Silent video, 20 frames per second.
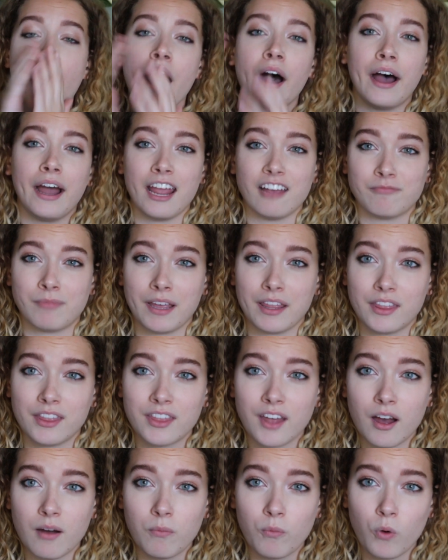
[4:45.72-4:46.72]
I have my
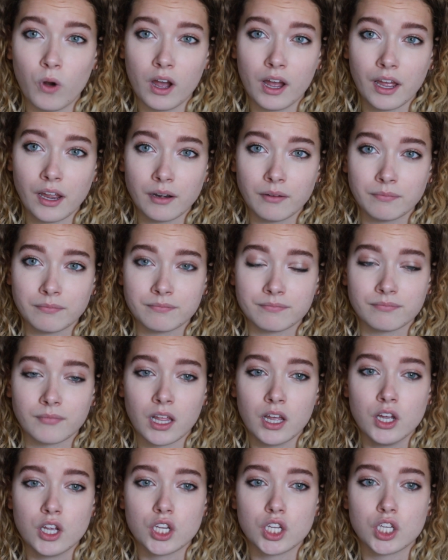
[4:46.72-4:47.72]
thumb one.
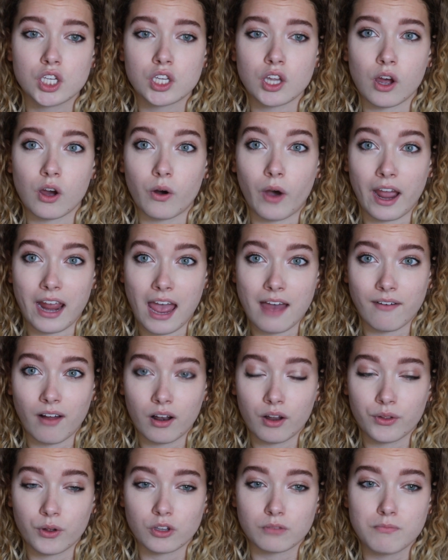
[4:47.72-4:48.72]
So I have
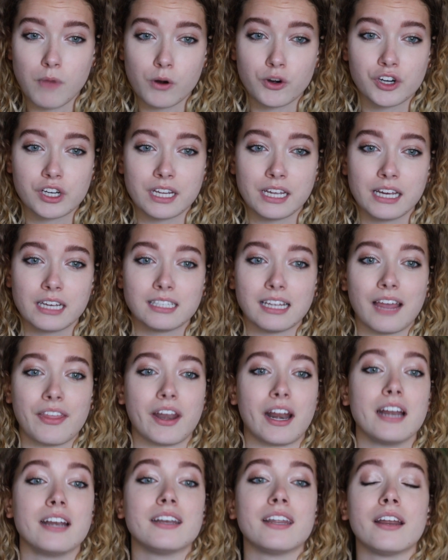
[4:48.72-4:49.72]
all those motor tics, and
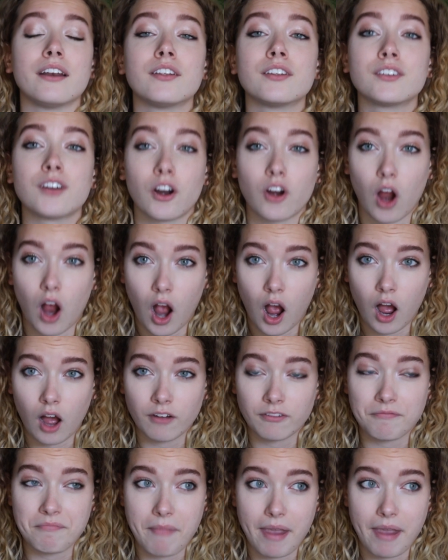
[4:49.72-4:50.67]
then I did start off